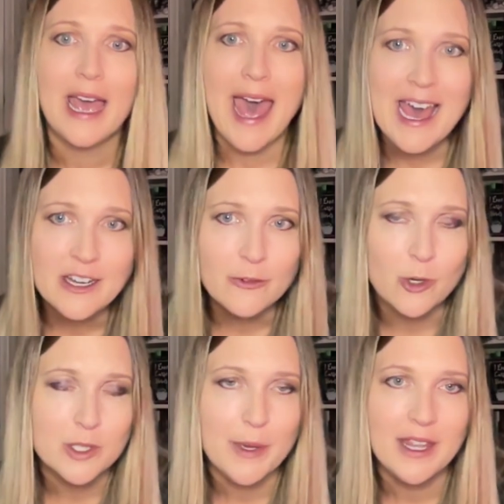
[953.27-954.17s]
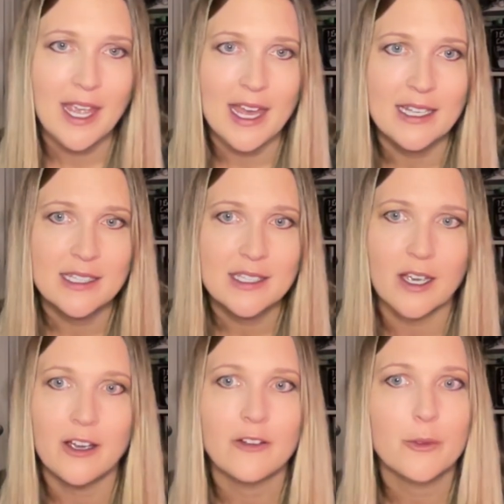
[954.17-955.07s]
And of course, by the end
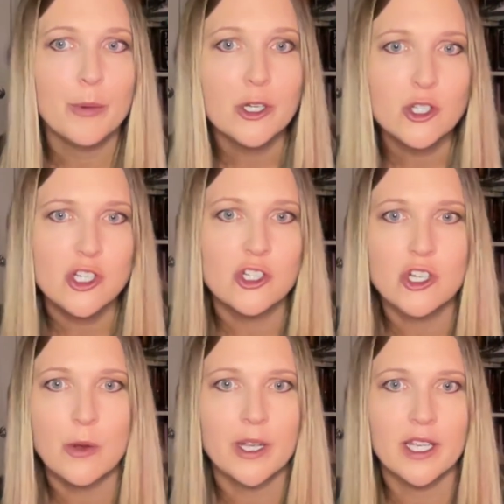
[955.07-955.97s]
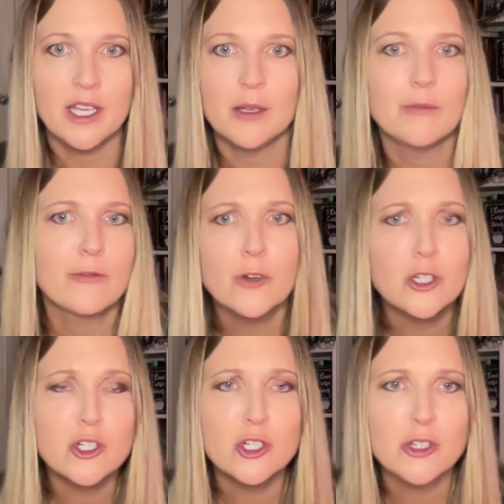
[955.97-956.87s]
of the book, she's showing him
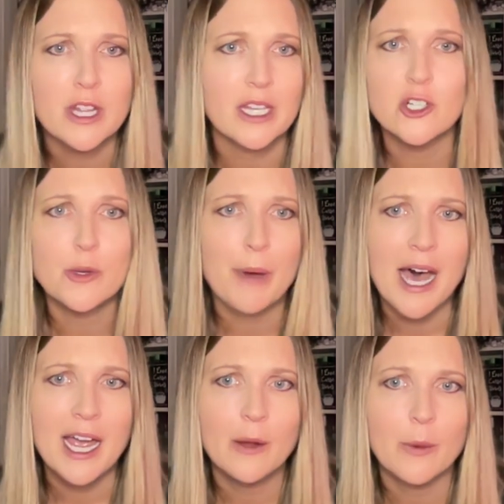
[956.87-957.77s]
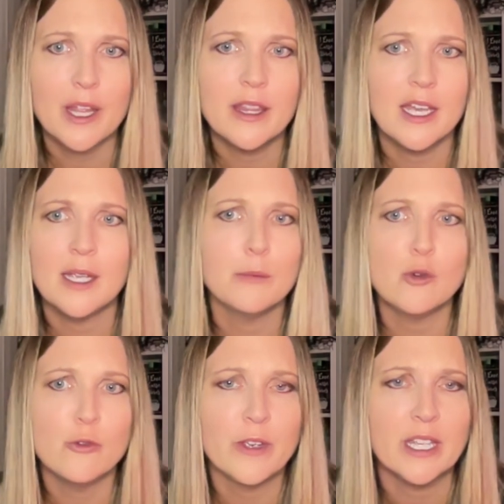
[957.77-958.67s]
furniture that they should buy when they
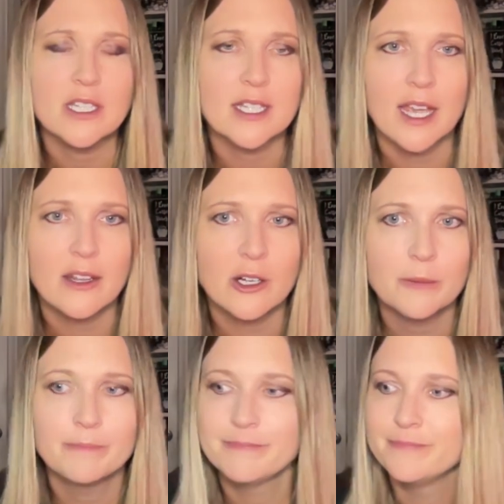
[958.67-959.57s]
move in together.